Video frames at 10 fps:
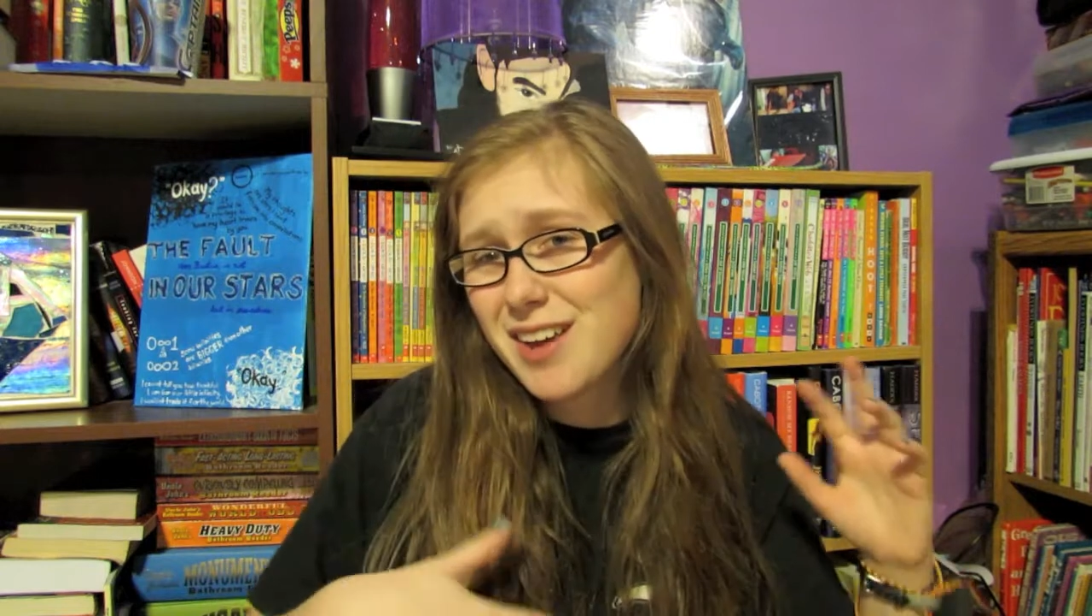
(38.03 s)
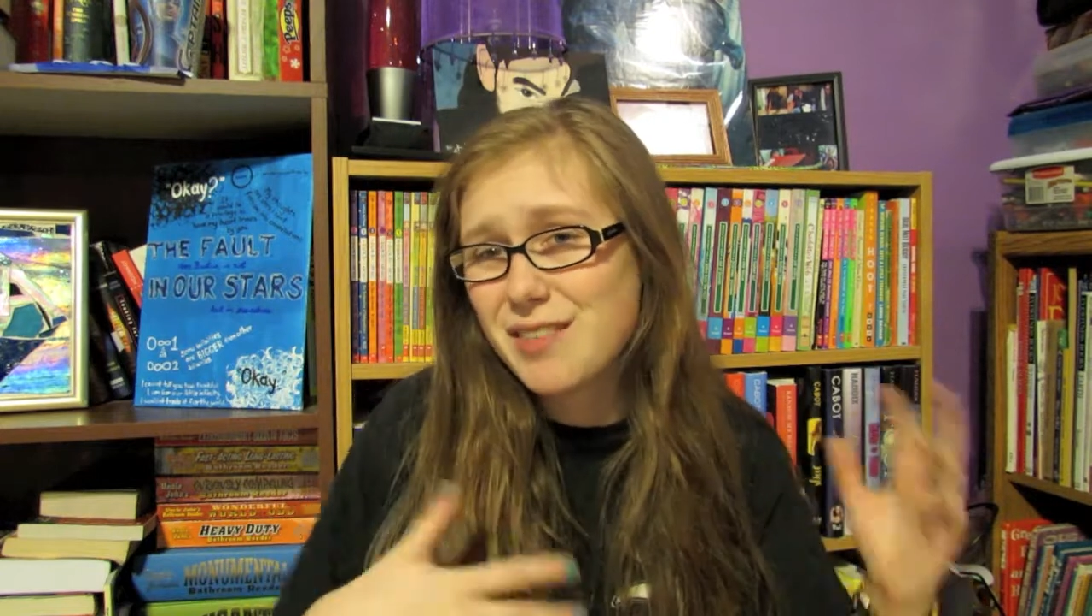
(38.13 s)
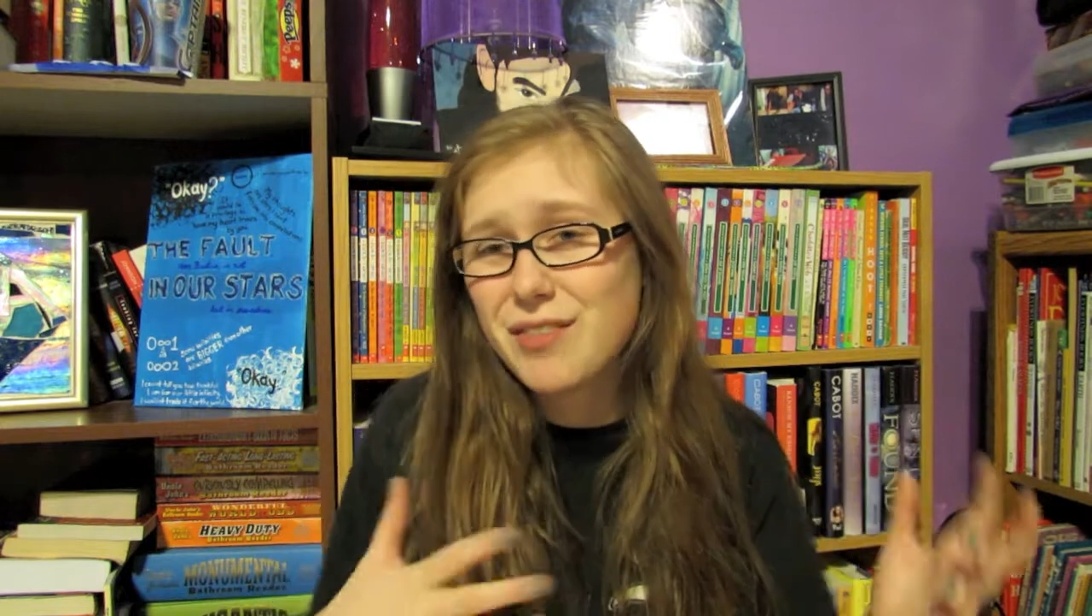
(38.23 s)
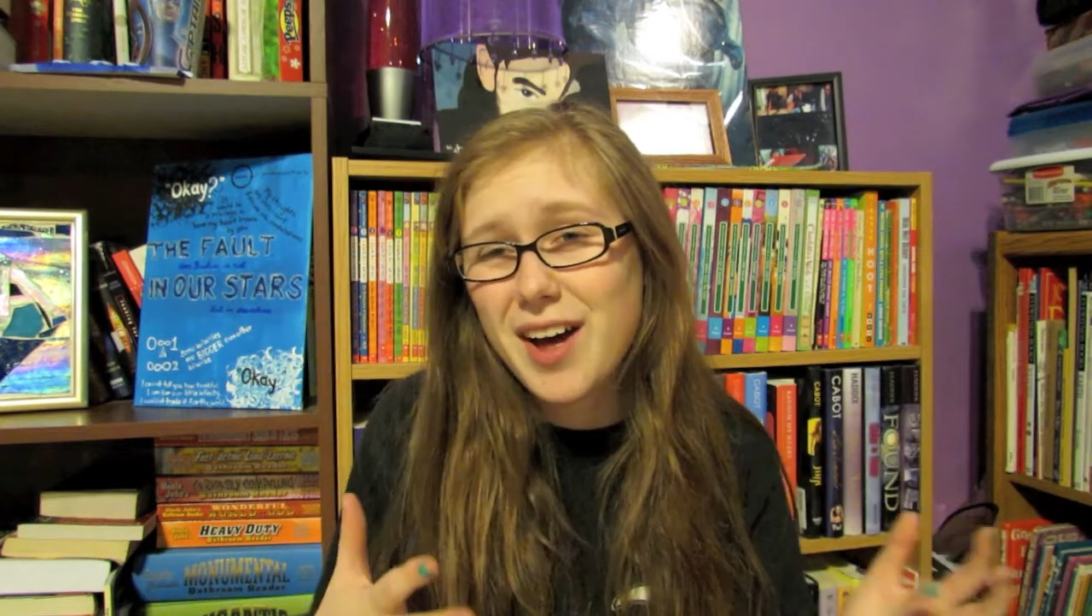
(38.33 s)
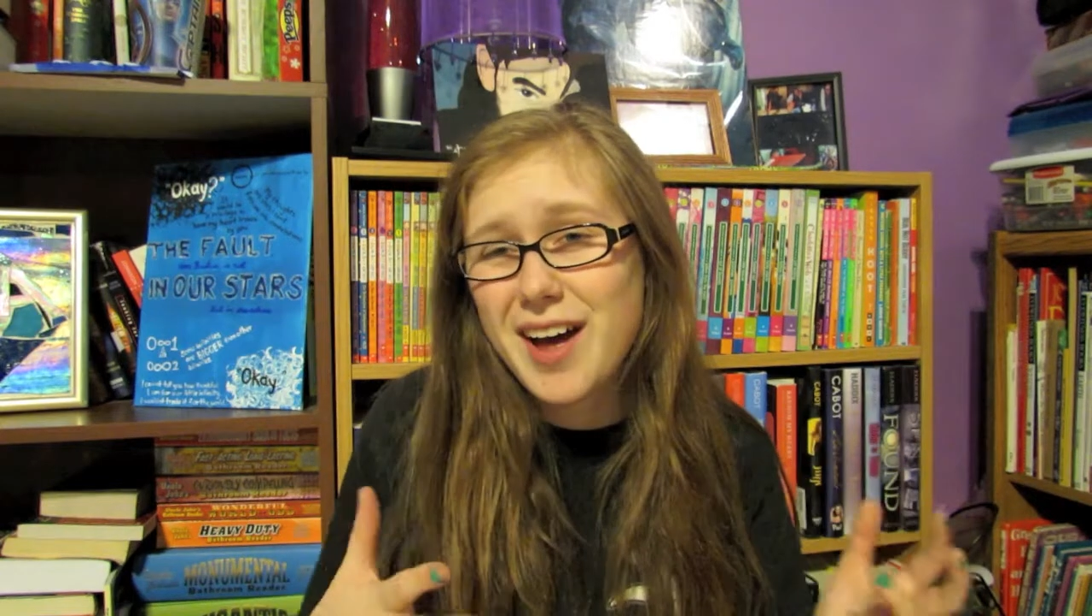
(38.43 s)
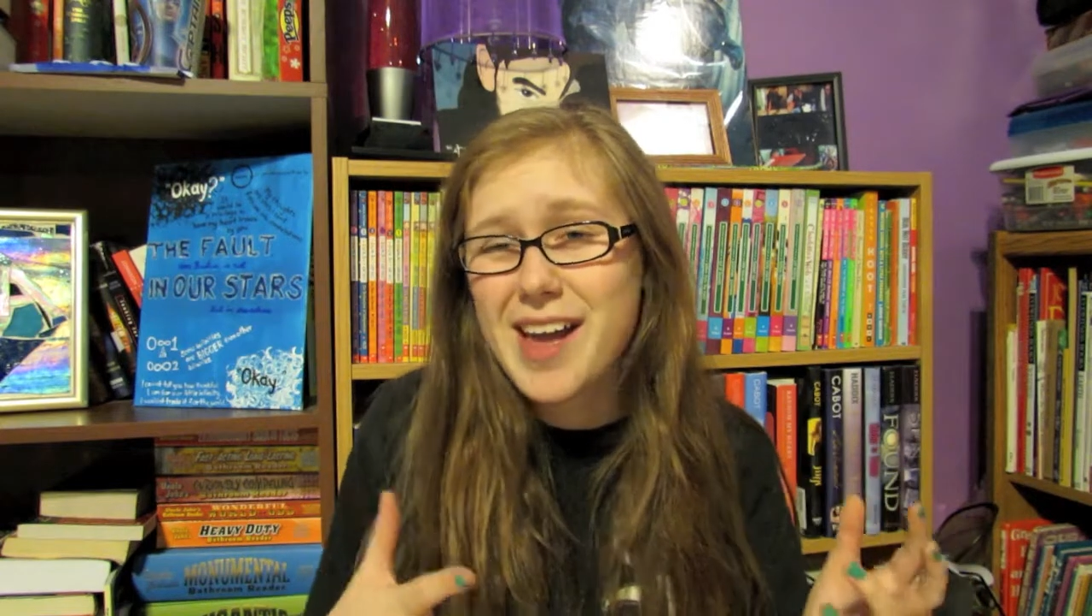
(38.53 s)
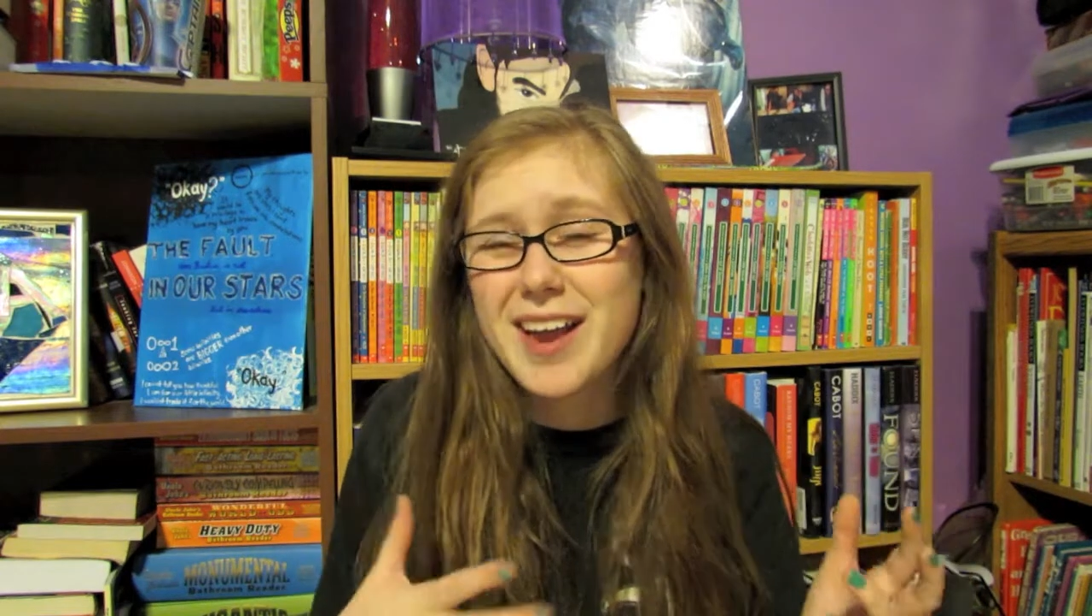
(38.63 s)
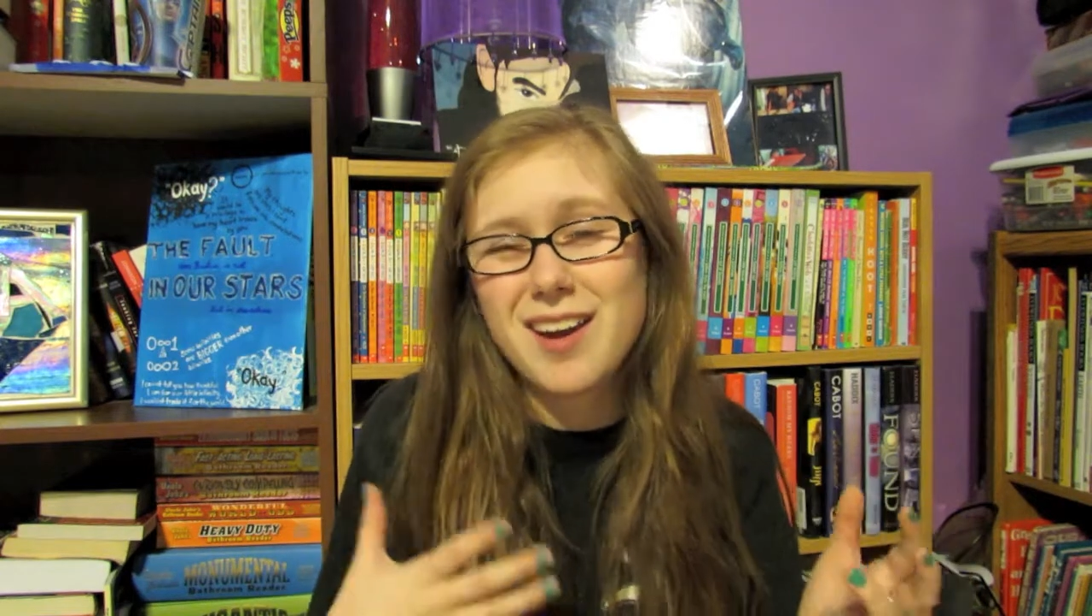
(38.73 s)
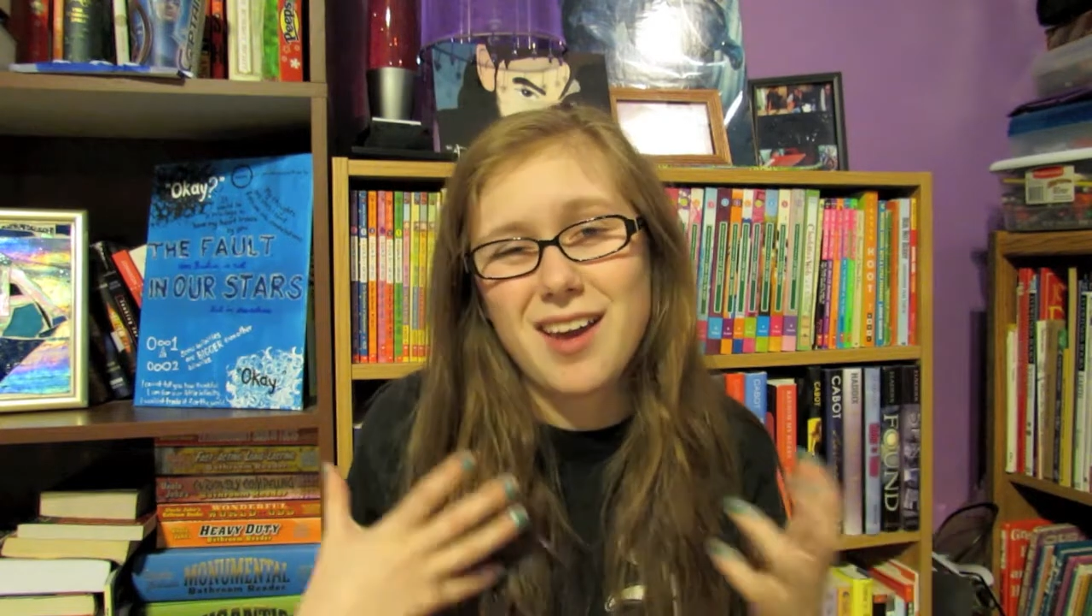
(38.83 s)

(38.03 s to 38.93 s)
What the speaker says: and fine,